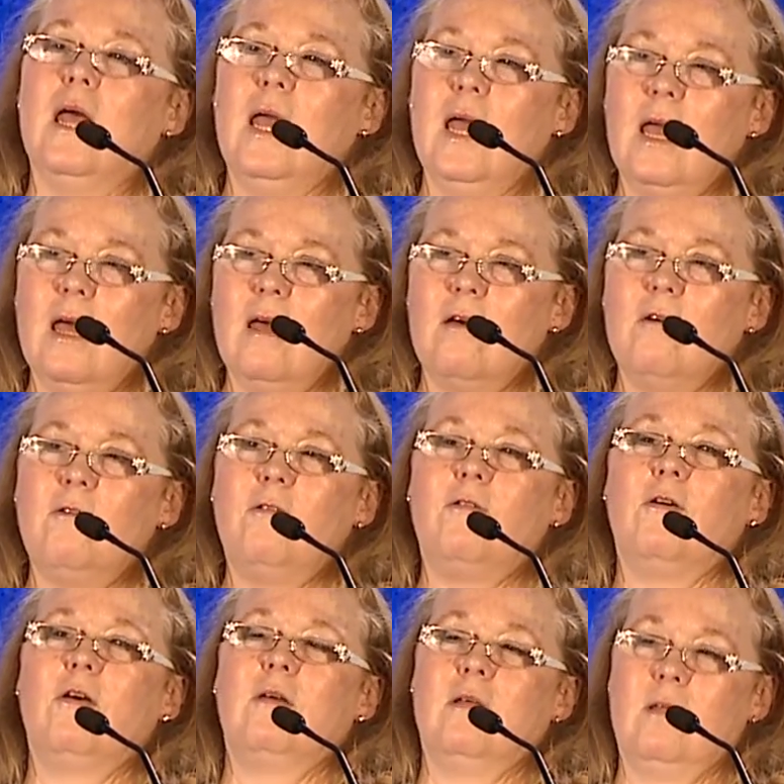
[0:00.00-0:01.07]
If
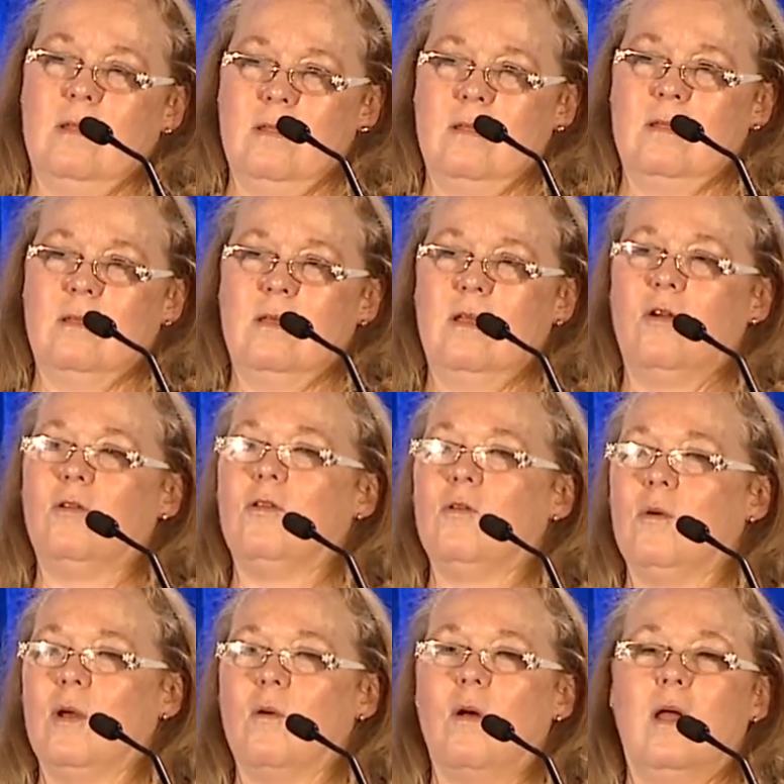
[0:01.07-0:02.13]
you're
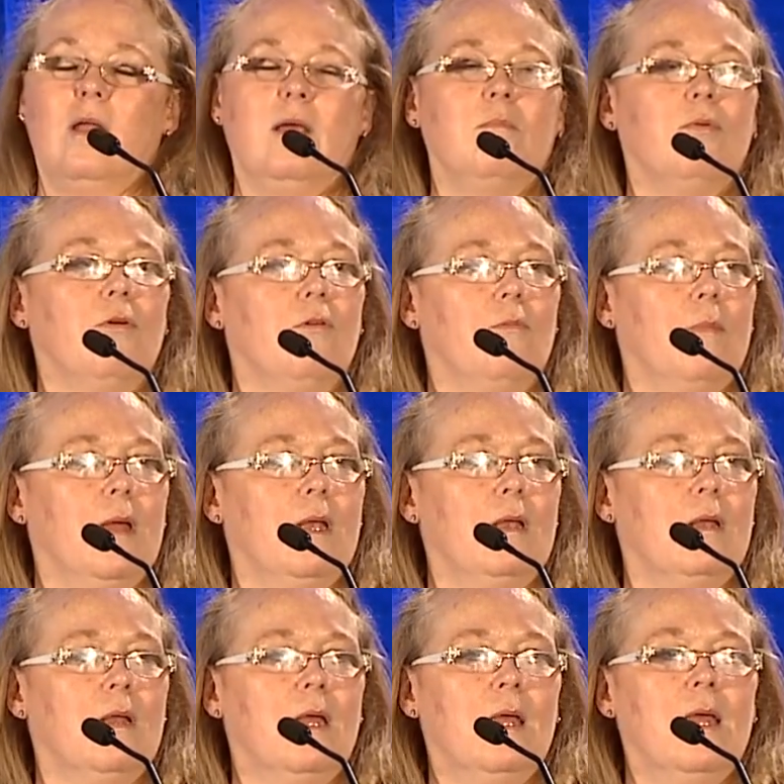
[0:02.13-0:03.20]
doing quality improvement
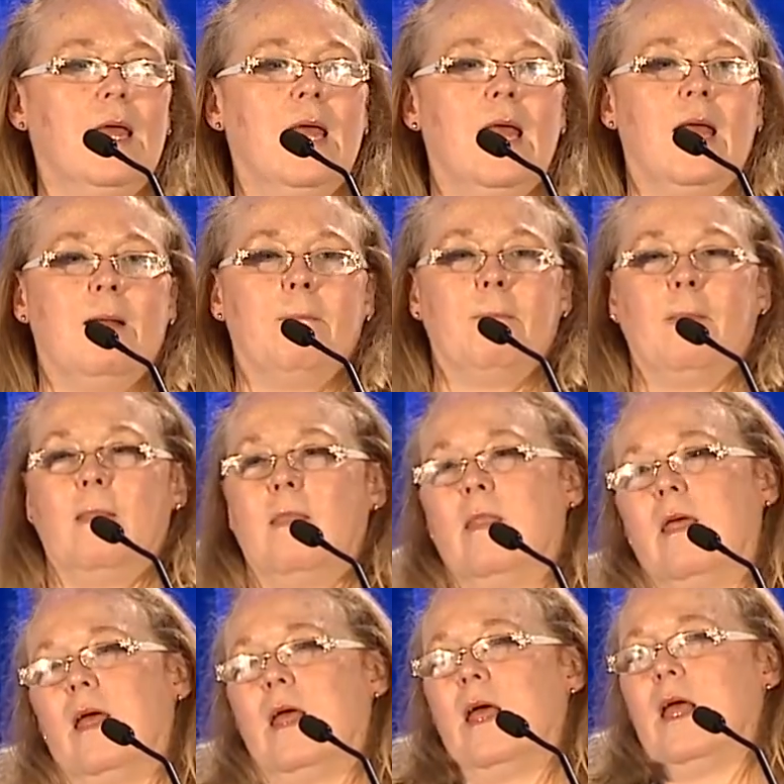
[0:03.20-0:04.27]

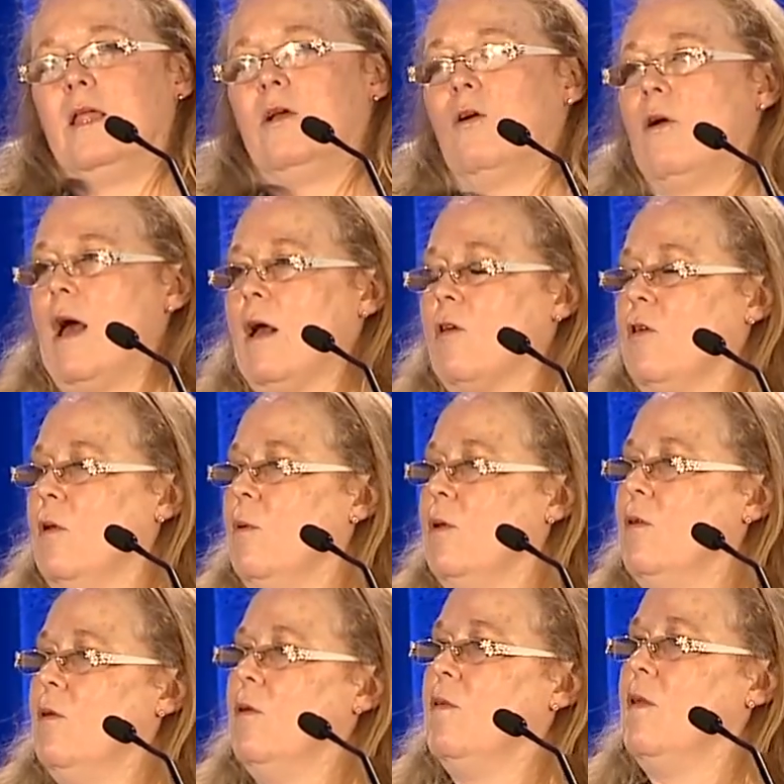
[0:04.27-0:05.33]
and you're actually
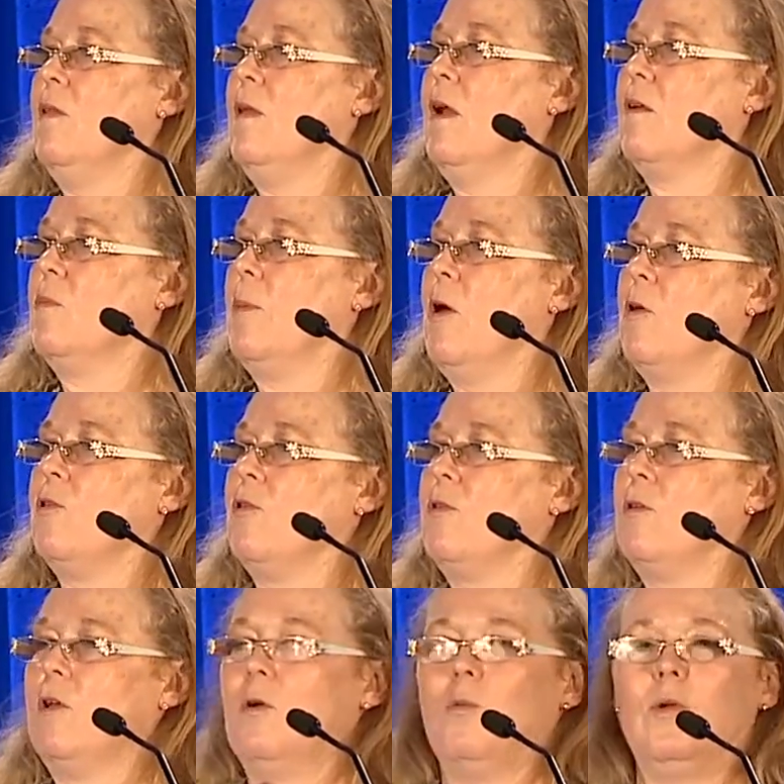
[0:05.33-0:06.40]
reducing the exposure,
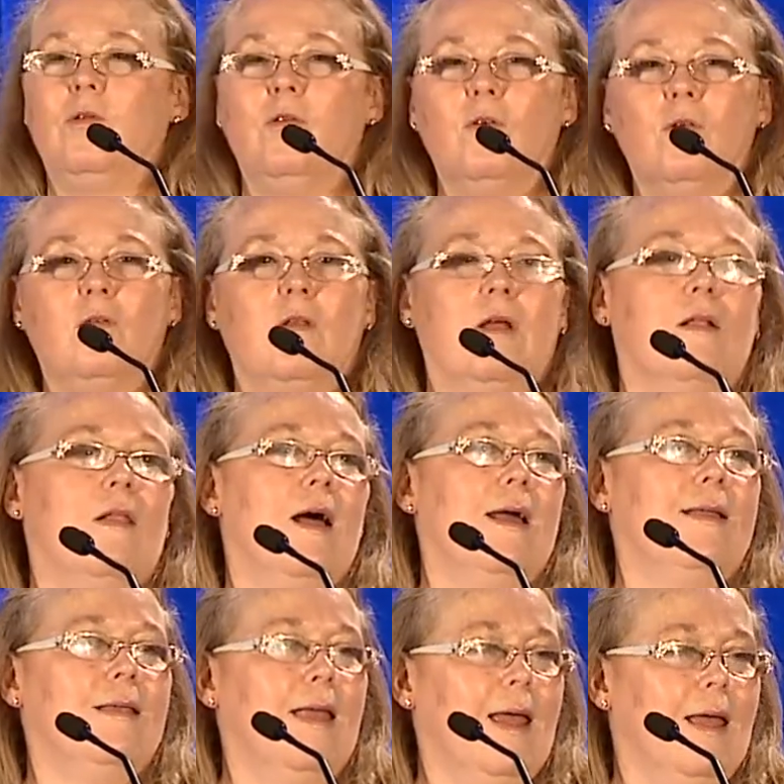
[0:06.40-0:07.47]
so you're reducing
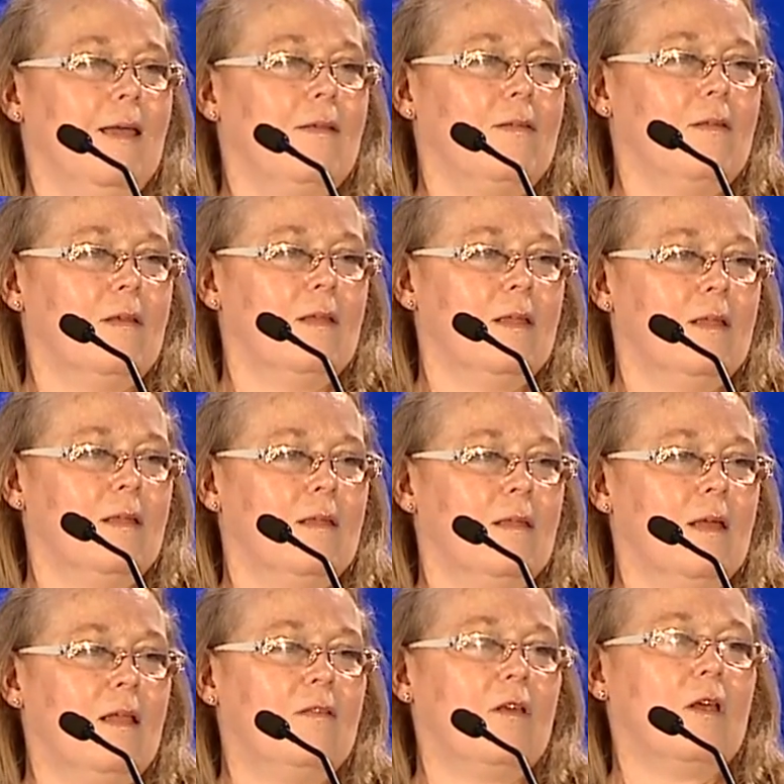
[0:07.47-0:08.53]
line days,
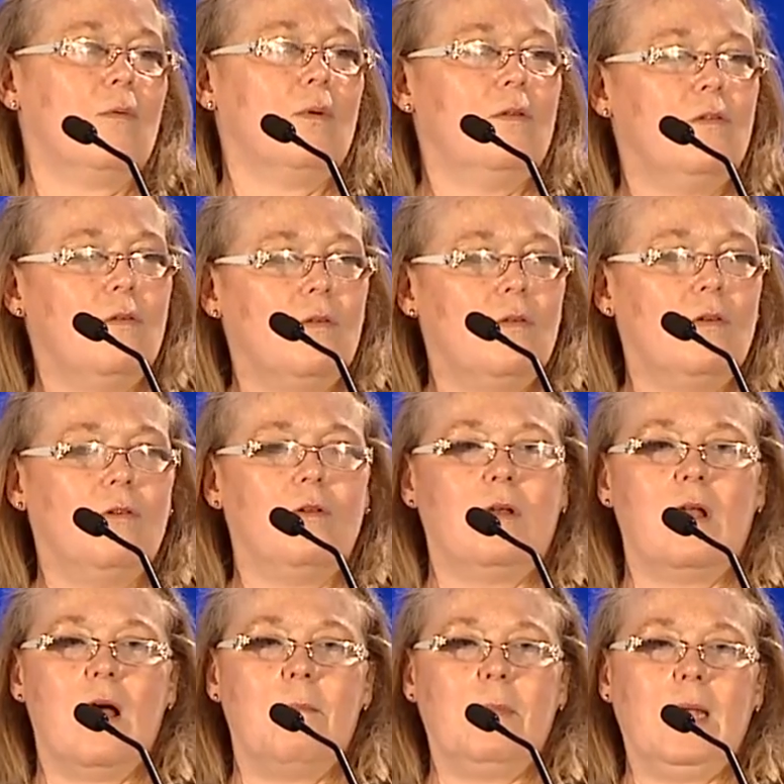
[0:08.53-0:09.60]
it's going to reduce your
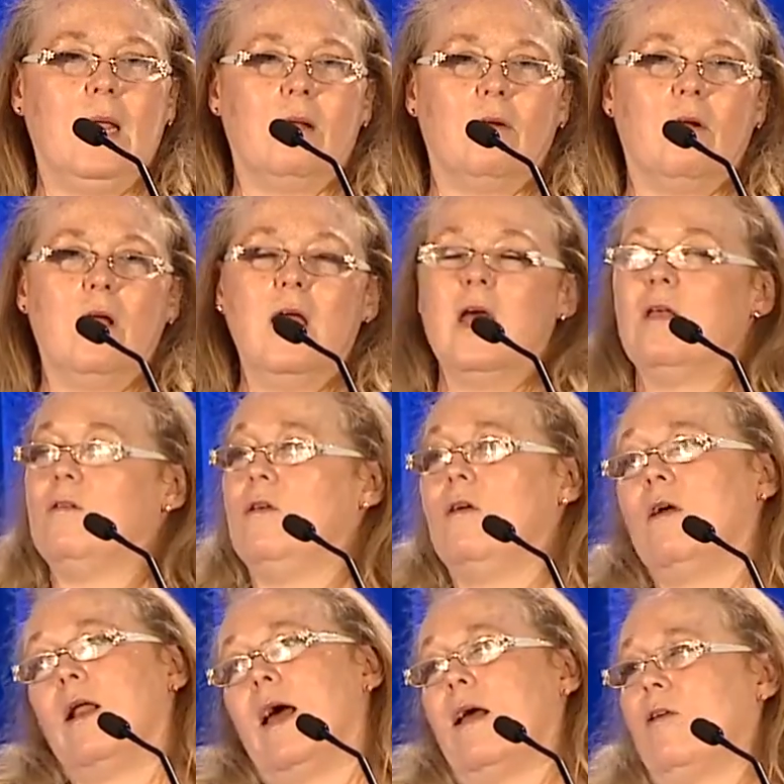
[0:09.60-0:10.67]
denominator. So you
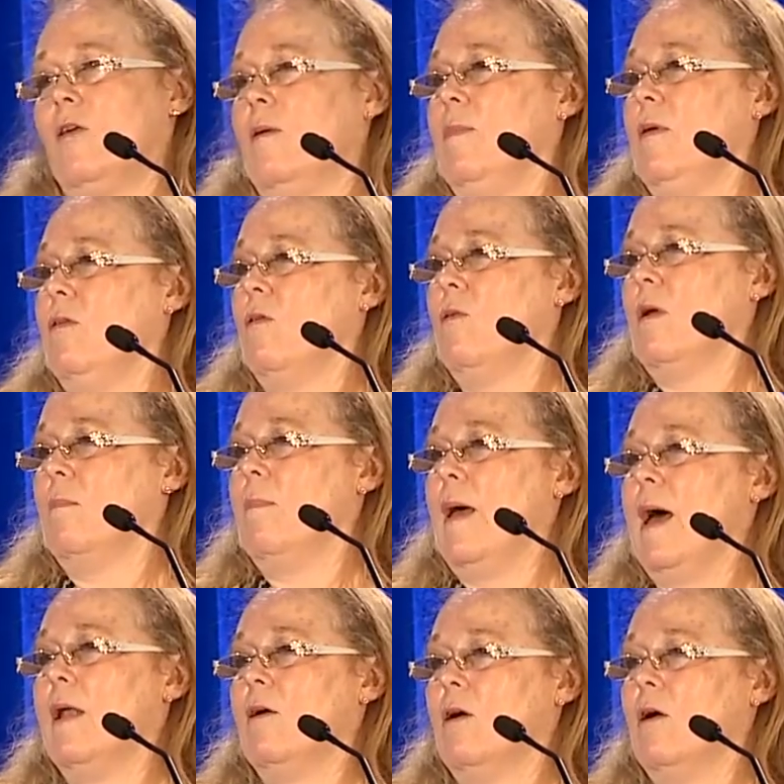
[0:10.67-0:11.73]
could actually be doing
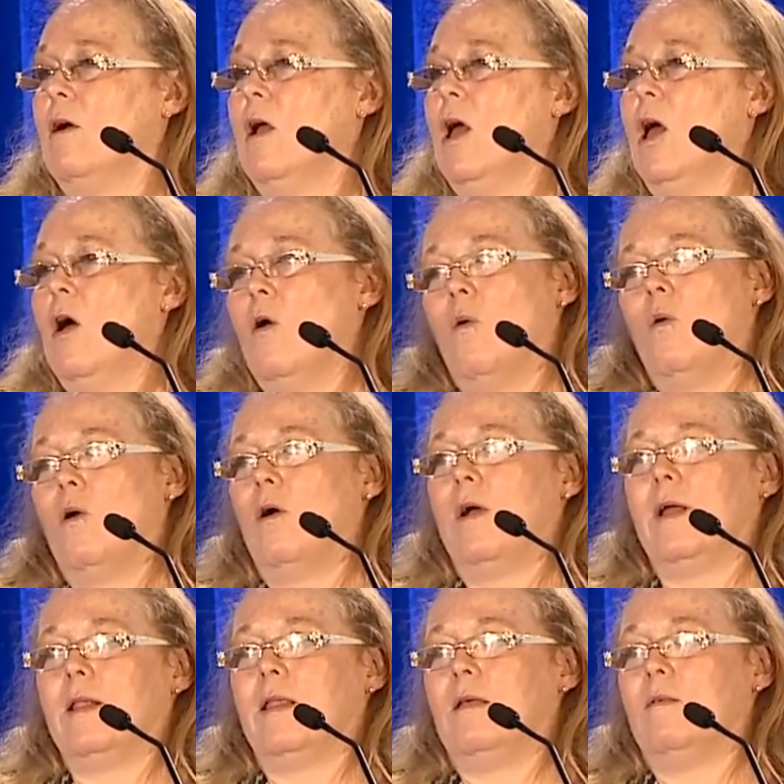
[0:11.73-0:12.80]
better or
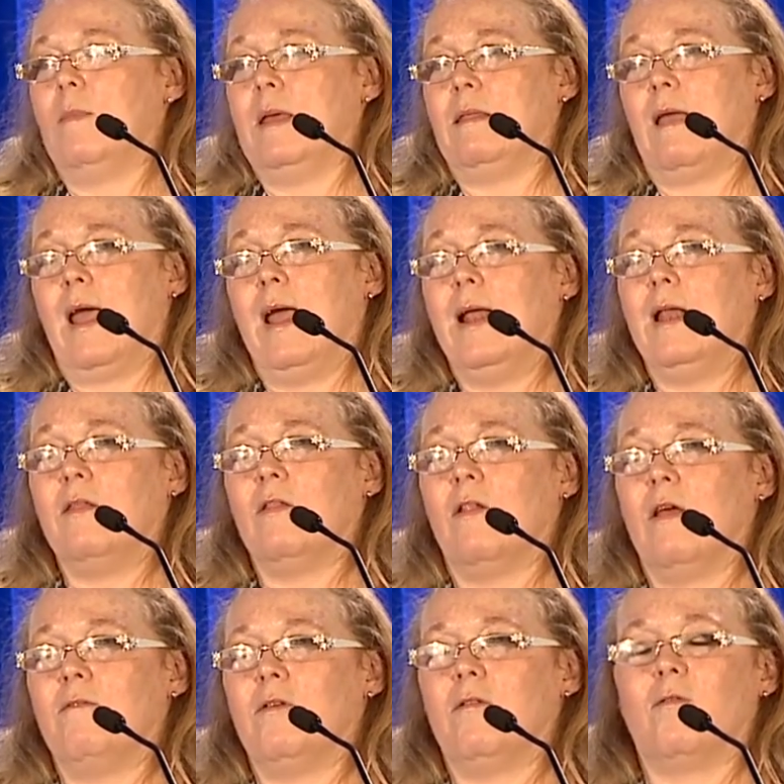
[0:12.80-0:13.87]
at least maintaining the
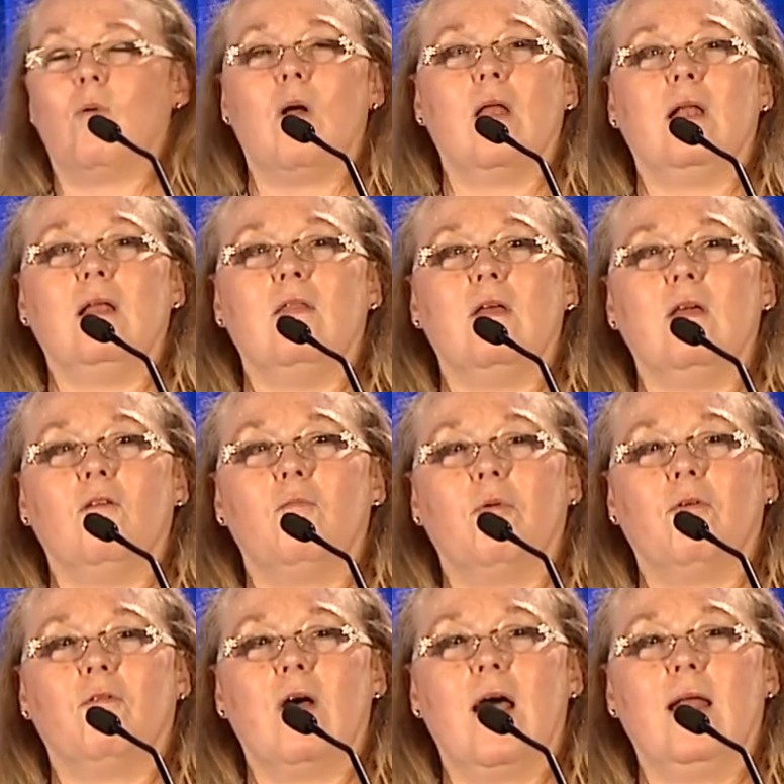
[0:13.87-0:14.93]
level of quality that you've
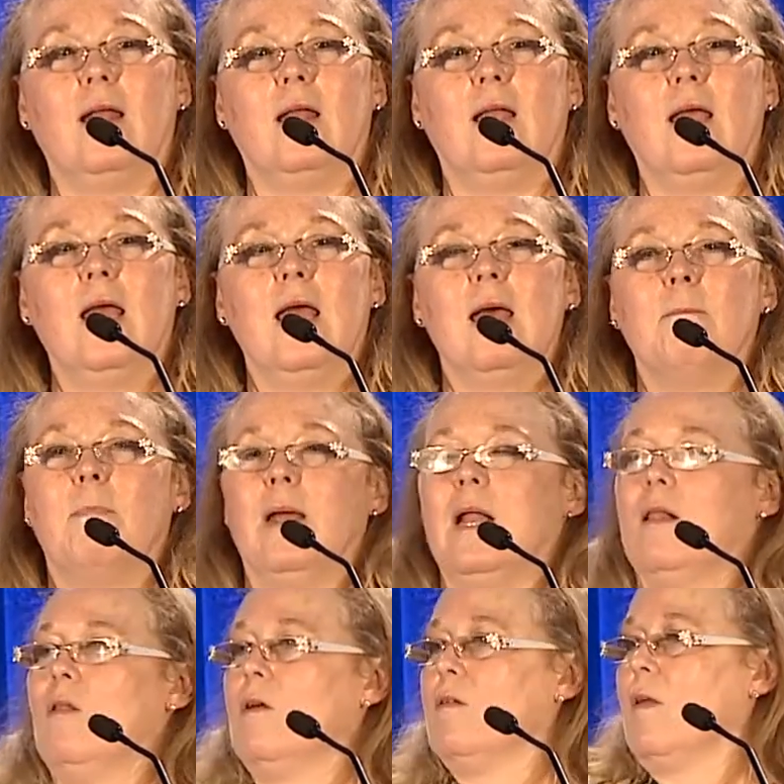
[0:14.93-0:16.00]
provided, but
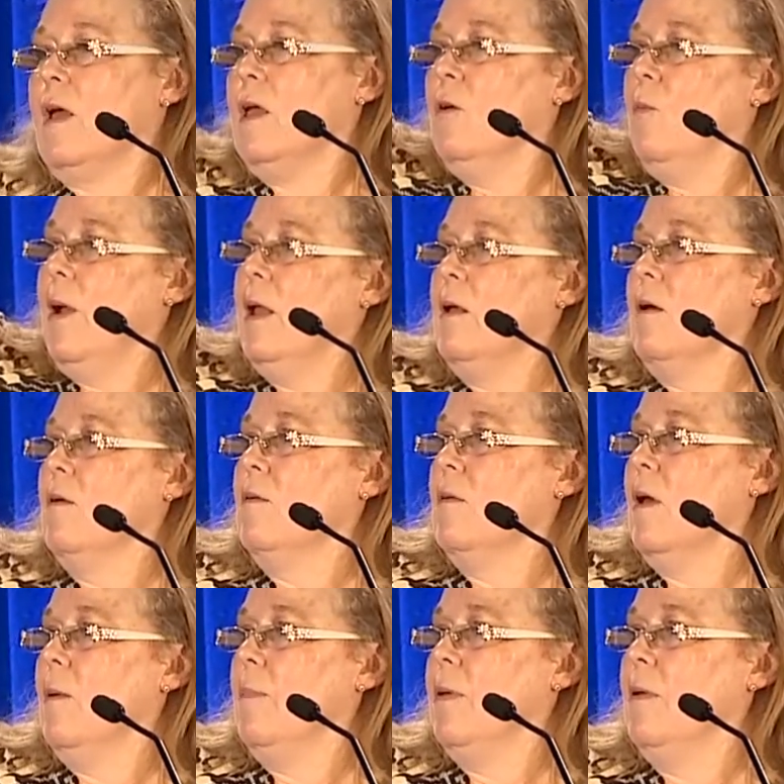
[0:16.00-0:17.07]
it looks like your rate goes
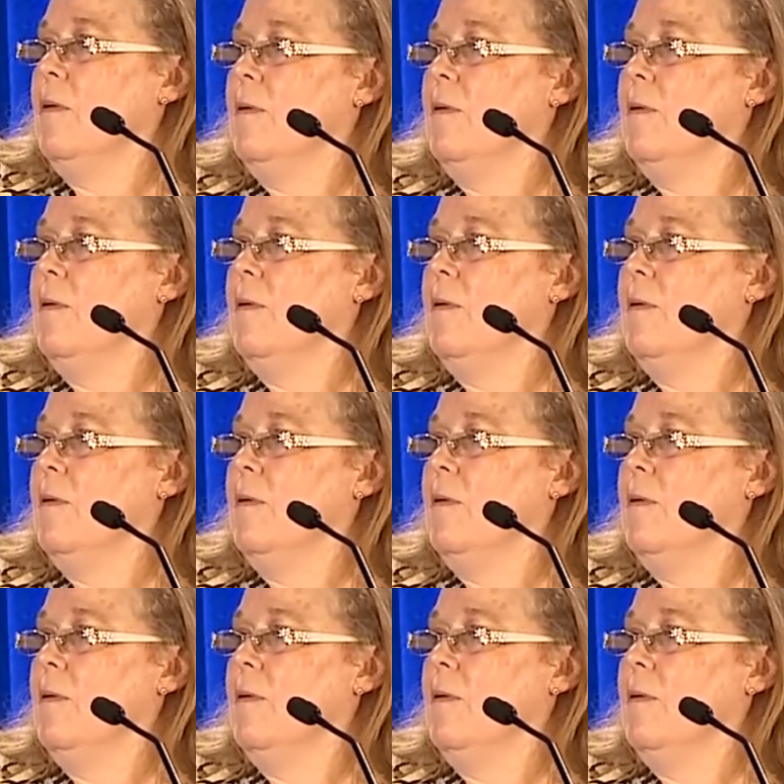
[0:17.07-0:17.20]
up.